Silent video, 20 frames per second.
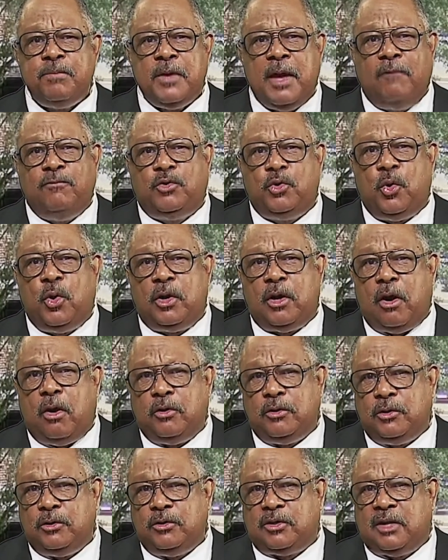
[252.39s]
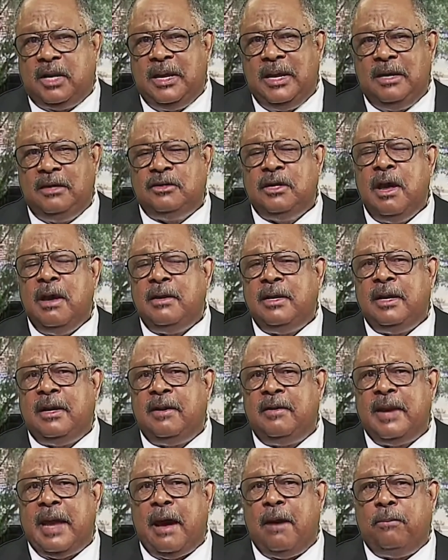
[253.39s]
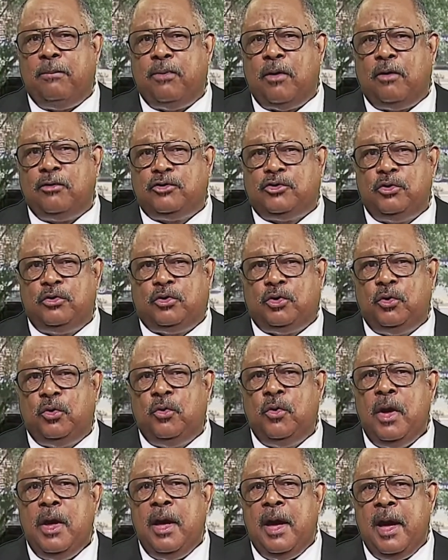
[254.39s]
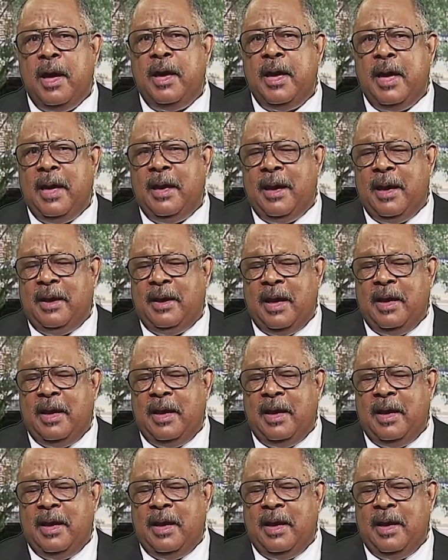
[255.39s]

of doing all those things that have now brought you to a,